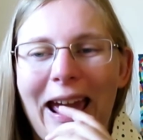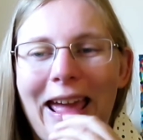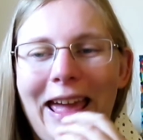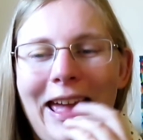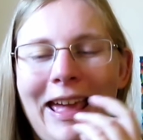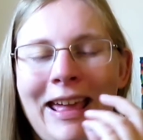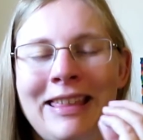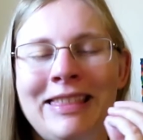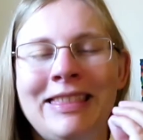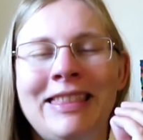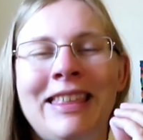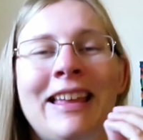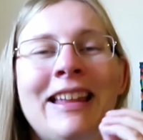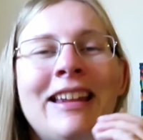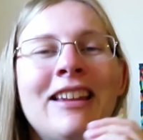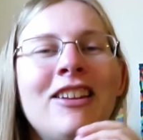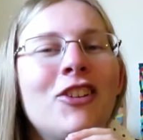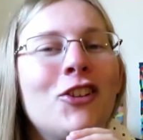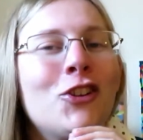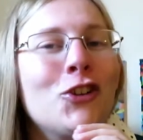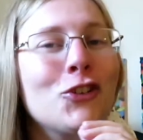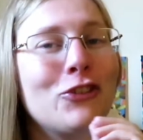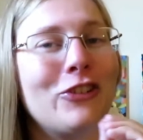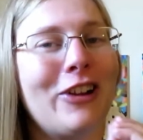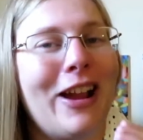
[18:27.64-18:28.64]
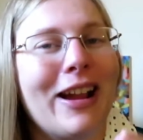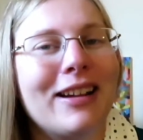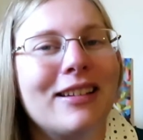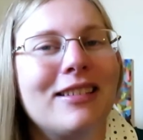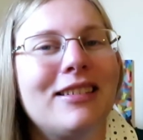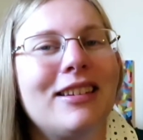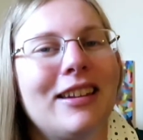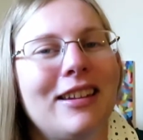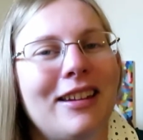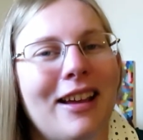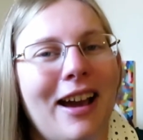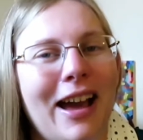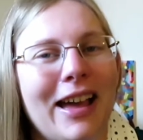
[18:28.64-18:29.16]
and then a direct
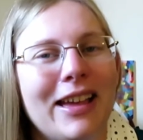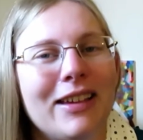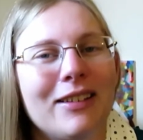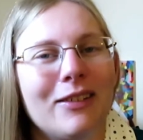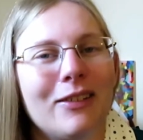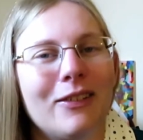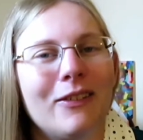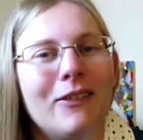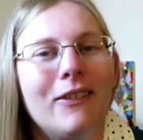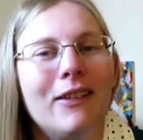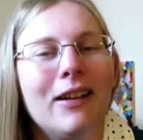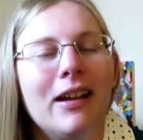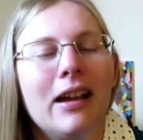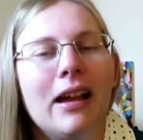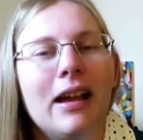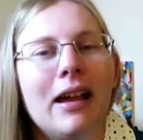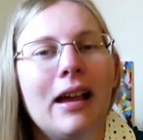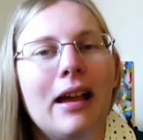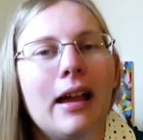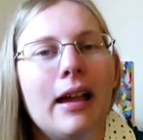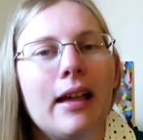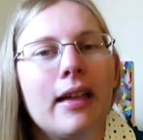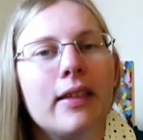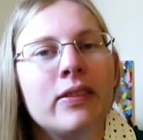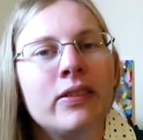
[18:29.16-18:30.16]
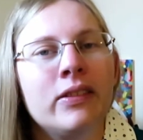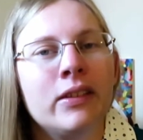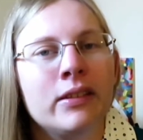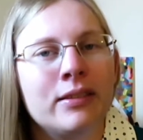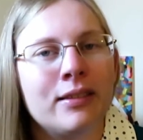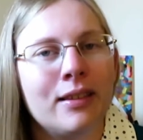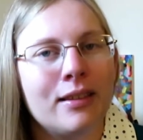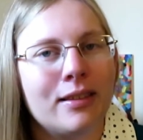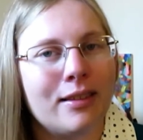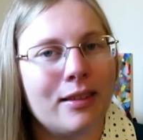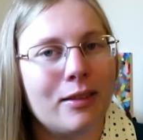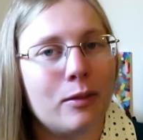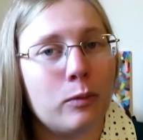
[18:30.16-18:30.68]
denial
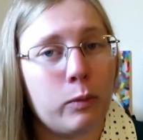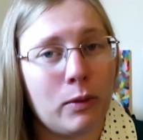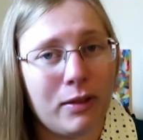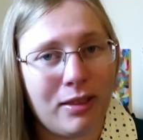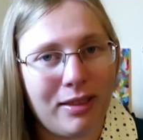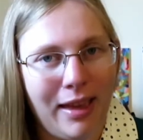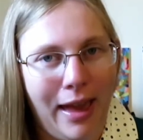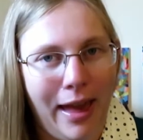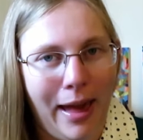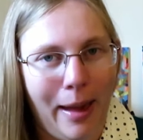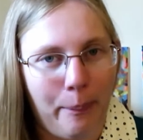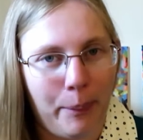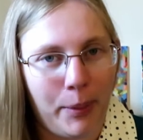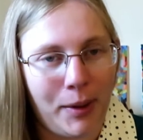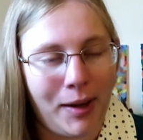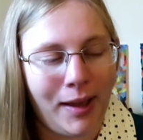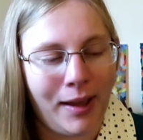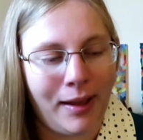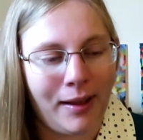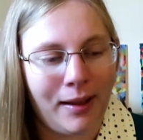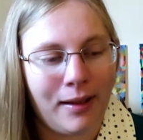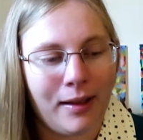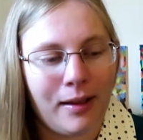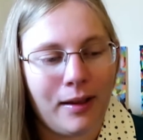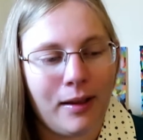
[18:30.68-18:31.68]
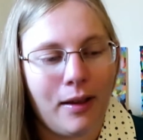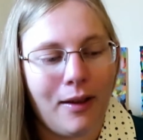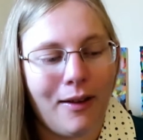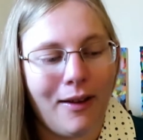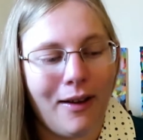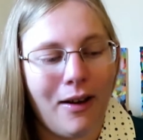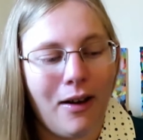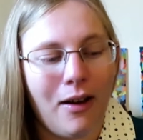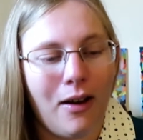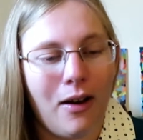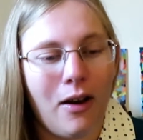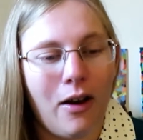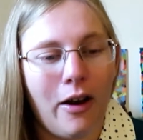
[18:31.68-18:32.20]
that this is what's happening
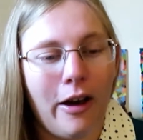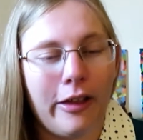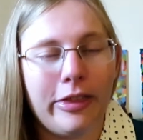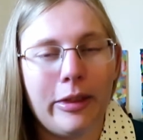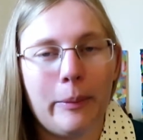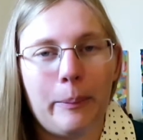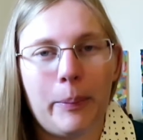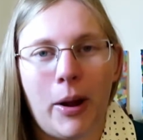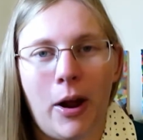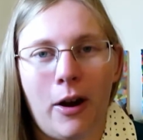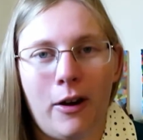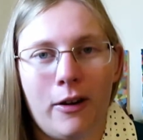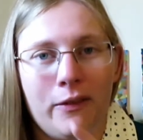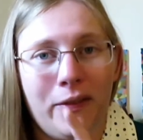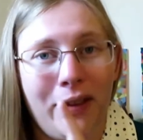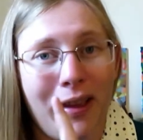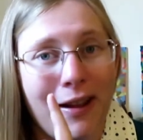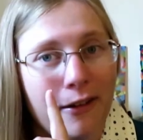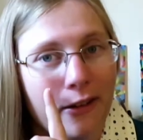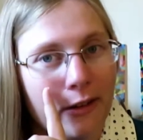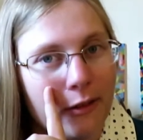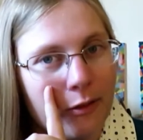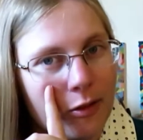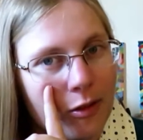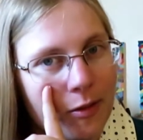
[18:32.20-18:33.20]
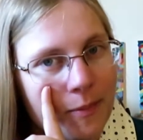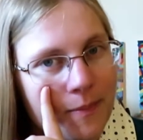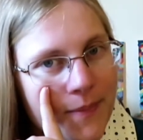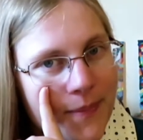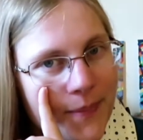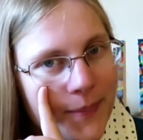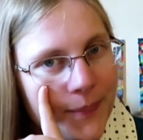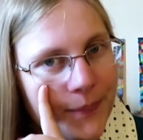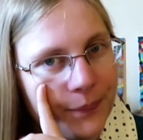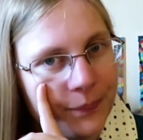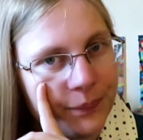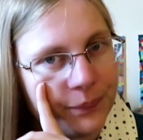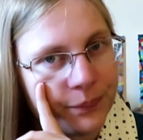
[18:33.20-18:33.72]
on the part of Ares.
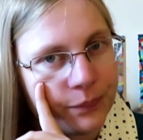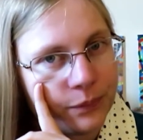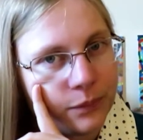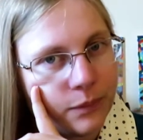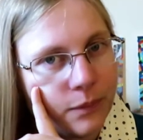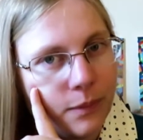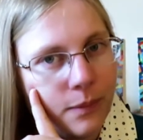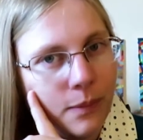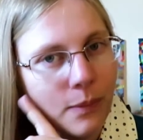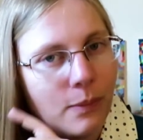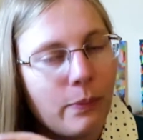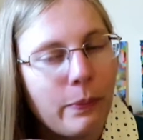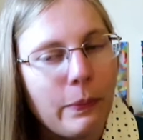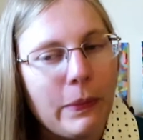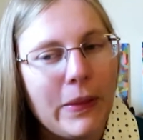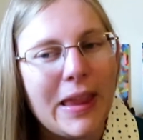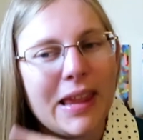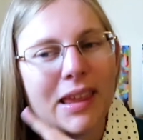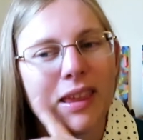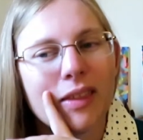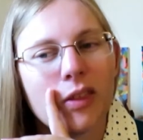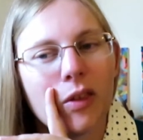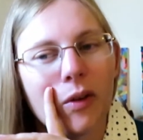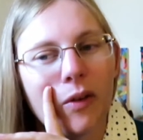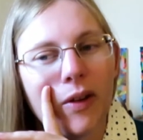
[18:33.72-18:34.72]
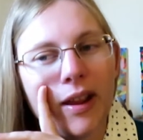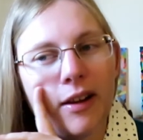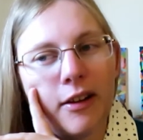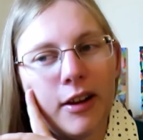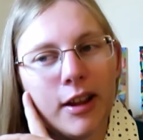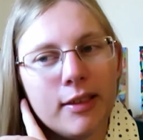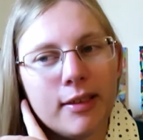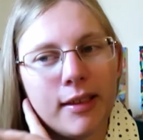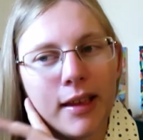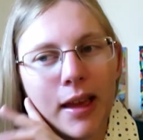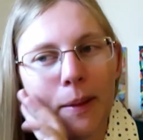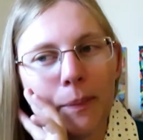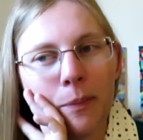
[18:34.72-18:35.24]
So
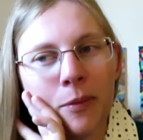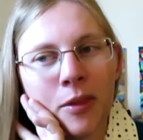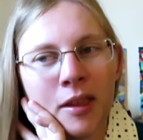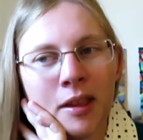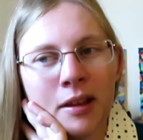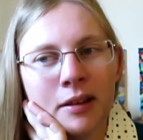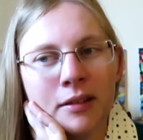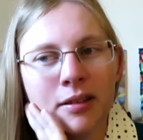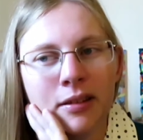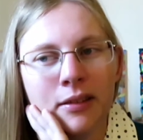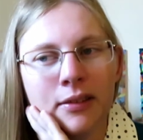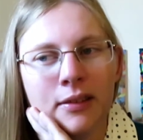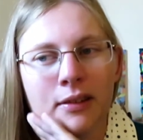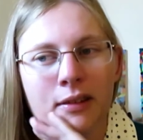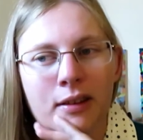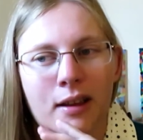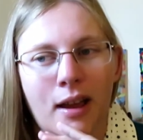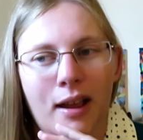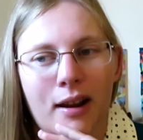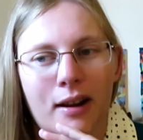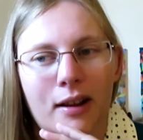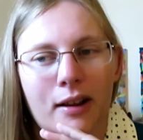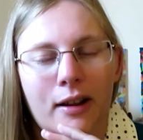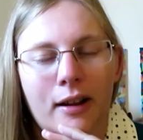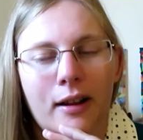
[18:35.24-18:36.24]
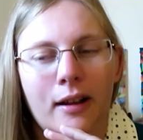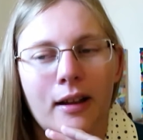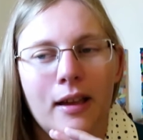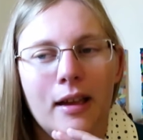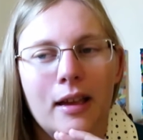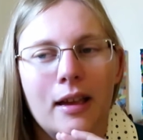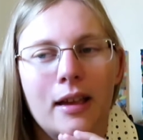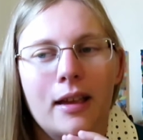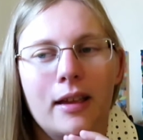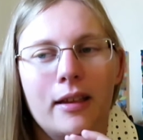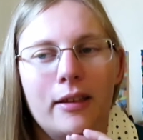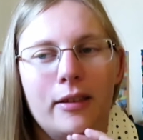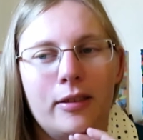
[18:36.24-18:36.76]
Ares comes into the diner,
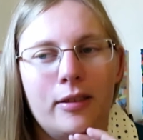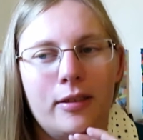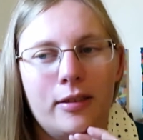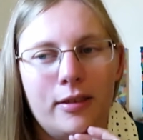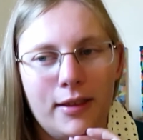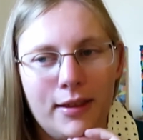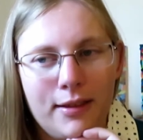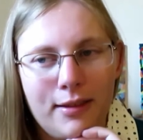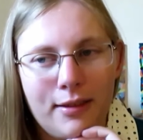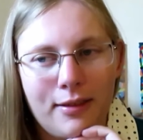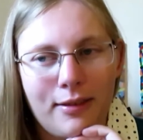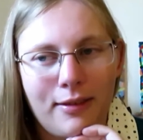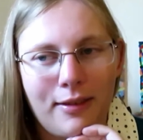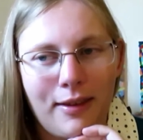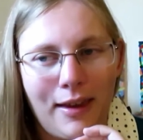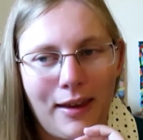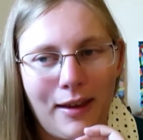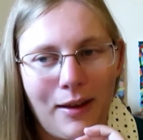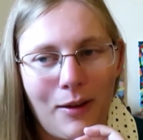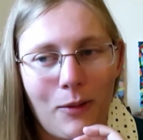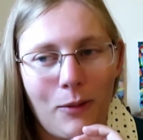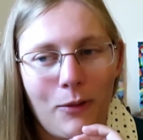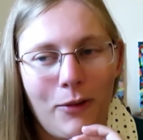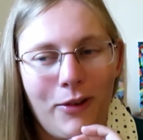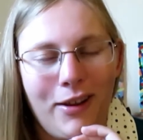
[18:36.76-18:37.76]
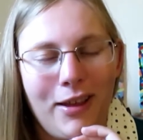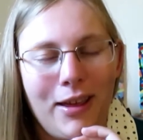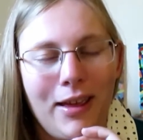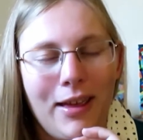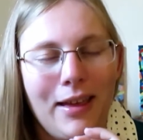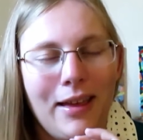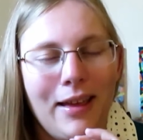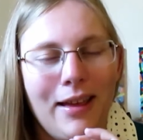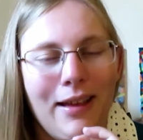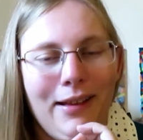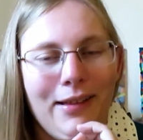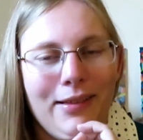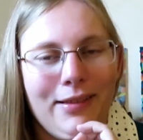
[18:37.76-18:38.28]
sits down,
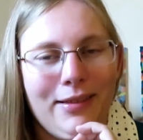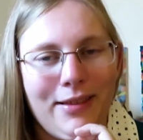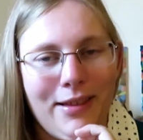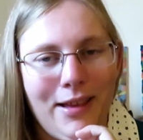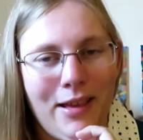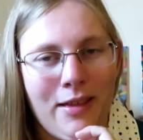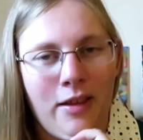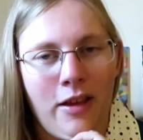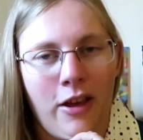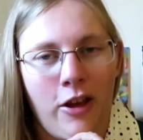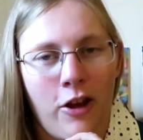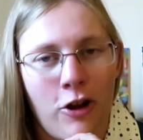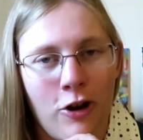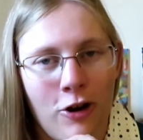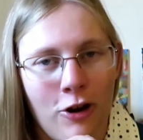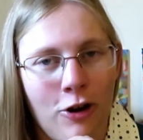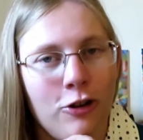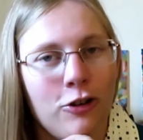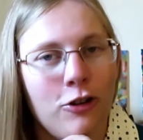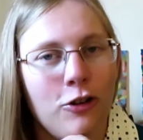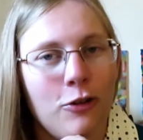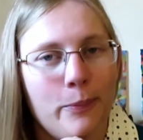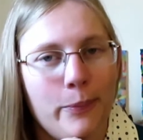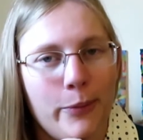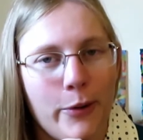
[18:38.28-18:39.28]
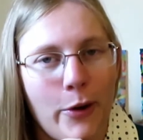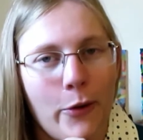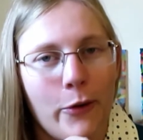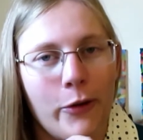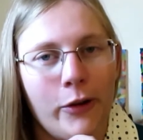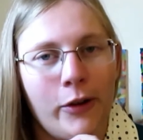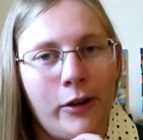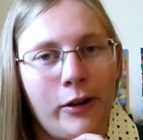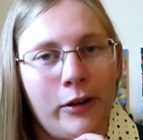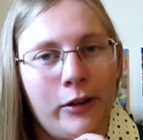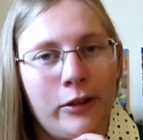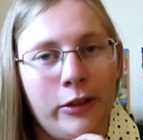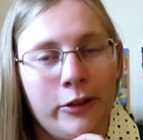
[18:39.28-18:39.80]
and says, I heard you
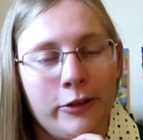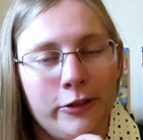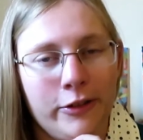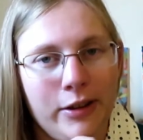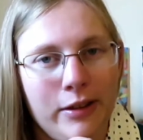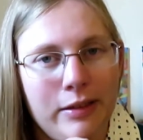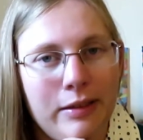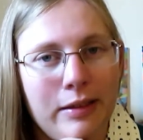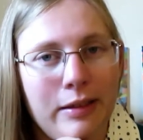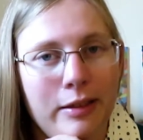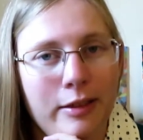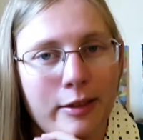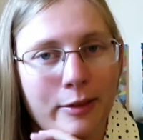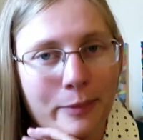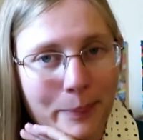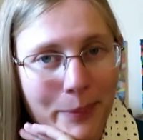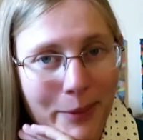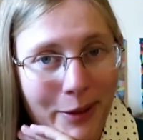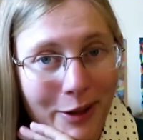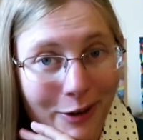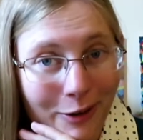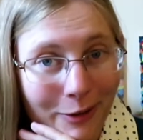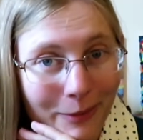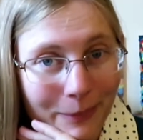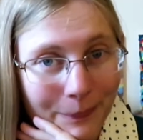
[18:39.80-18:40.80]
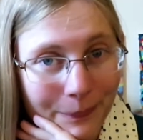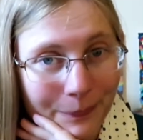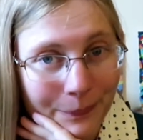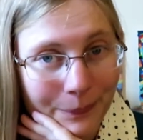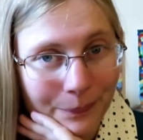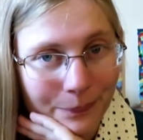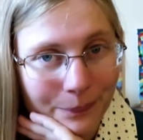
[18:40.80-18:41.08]
broke Clarice's spear.